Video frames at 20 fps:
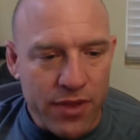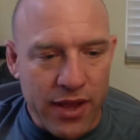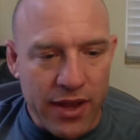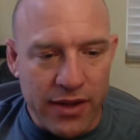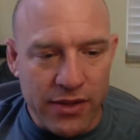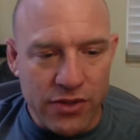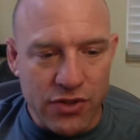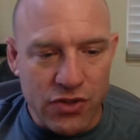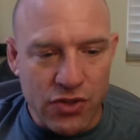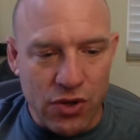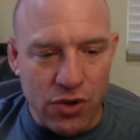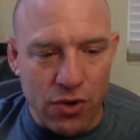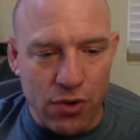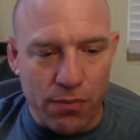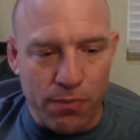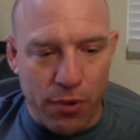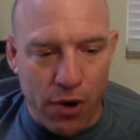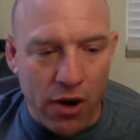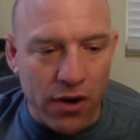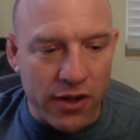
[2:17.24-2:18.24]
And so
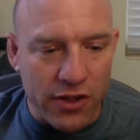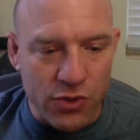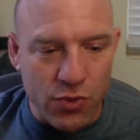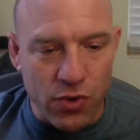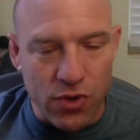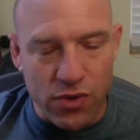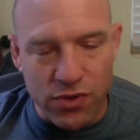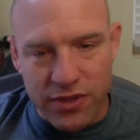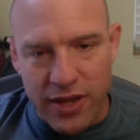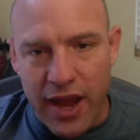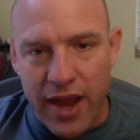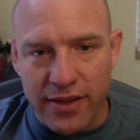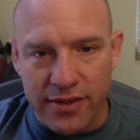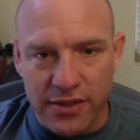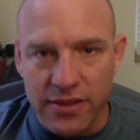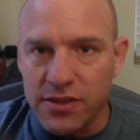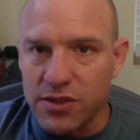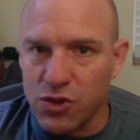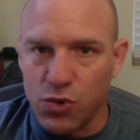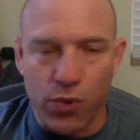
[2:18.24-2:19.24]
Park is one of those guys.
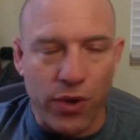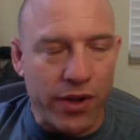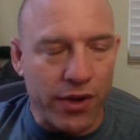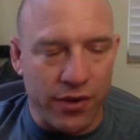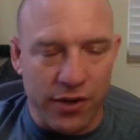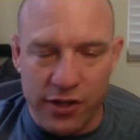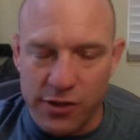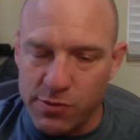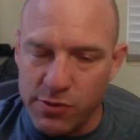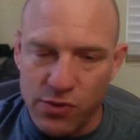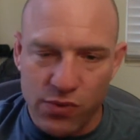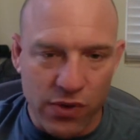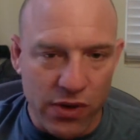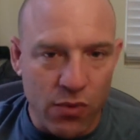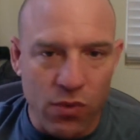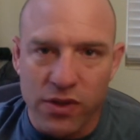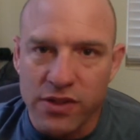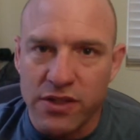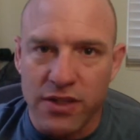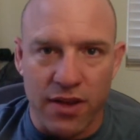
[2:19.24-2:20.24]
He's a tweener. He's between
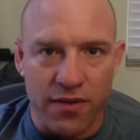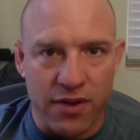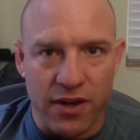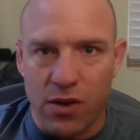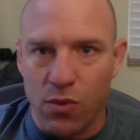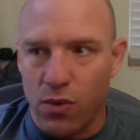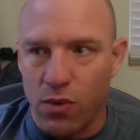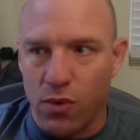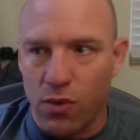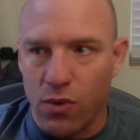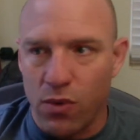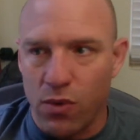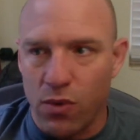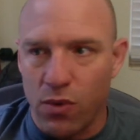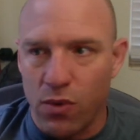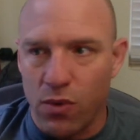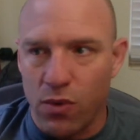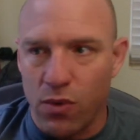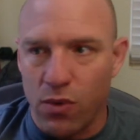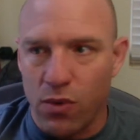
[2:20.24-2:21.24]
170 and 185.
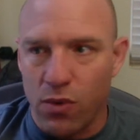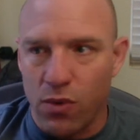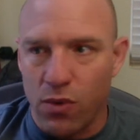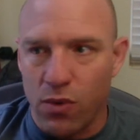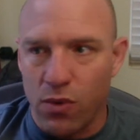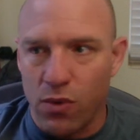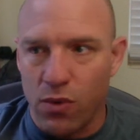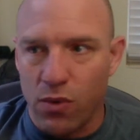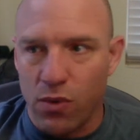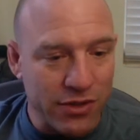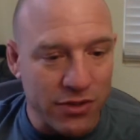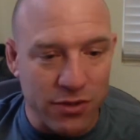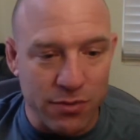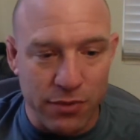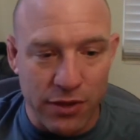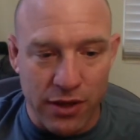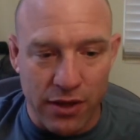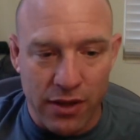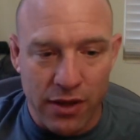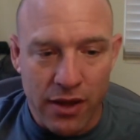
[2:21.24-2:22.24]
That's a bad place to
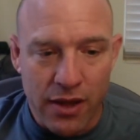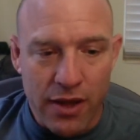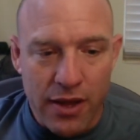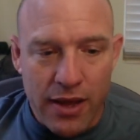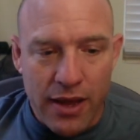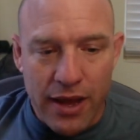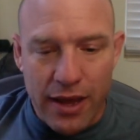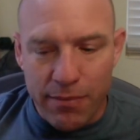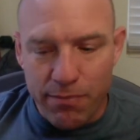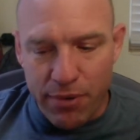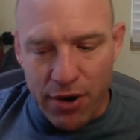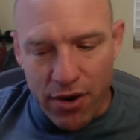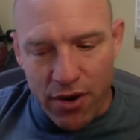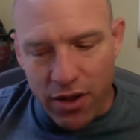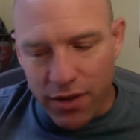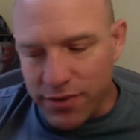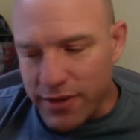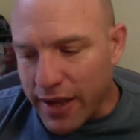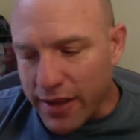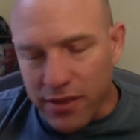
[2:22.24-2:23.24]
be. And
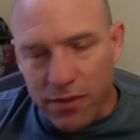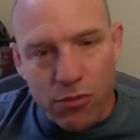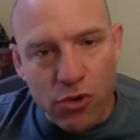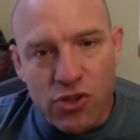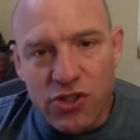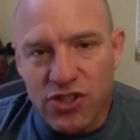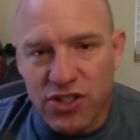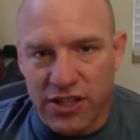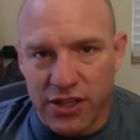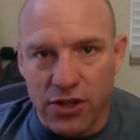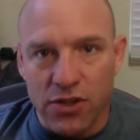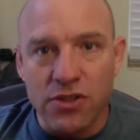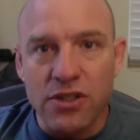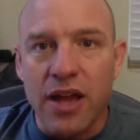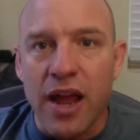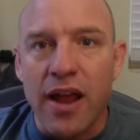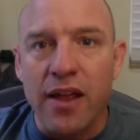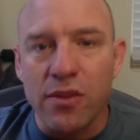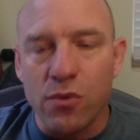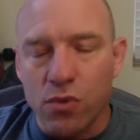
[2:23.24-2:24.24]
Barrialt, not the most skilled
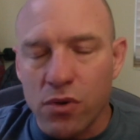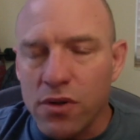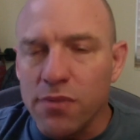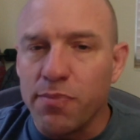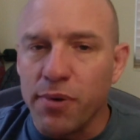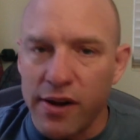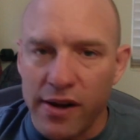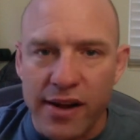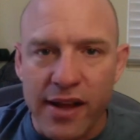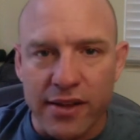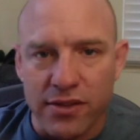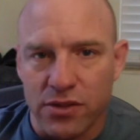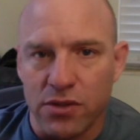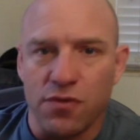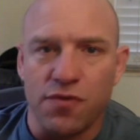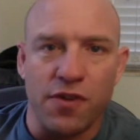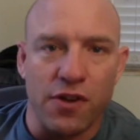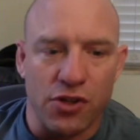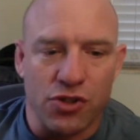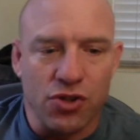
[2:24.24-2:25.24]
guy in the world, but an
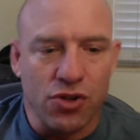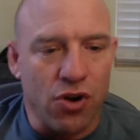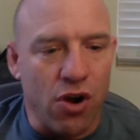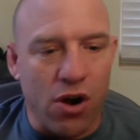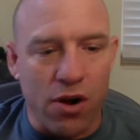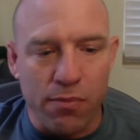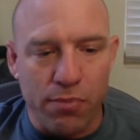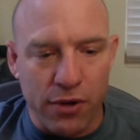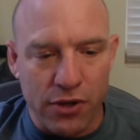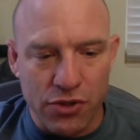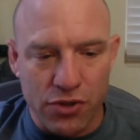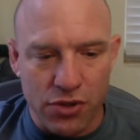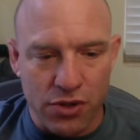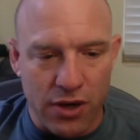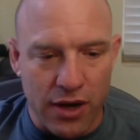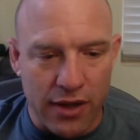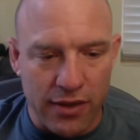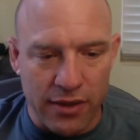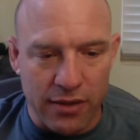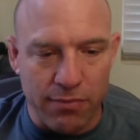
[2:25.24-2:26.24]
excellent finisher and a hard puncher.
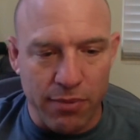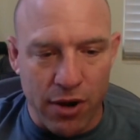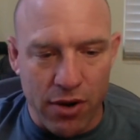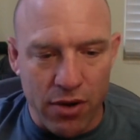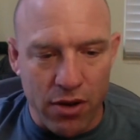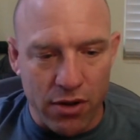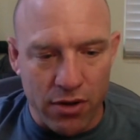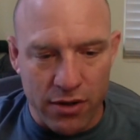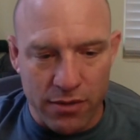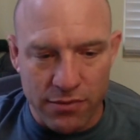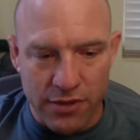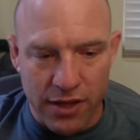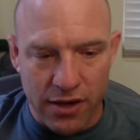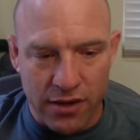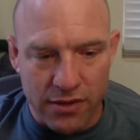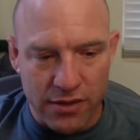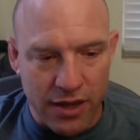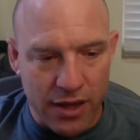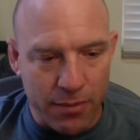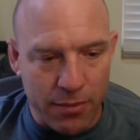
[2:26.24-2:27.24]
I think Barrialt comes out
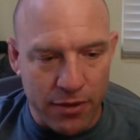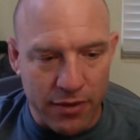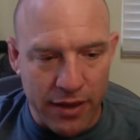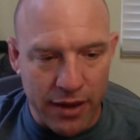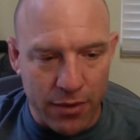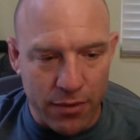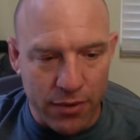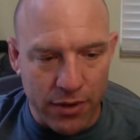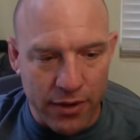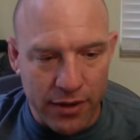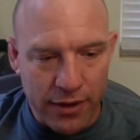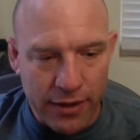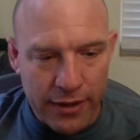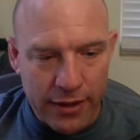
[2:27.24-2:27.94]
on top on that one.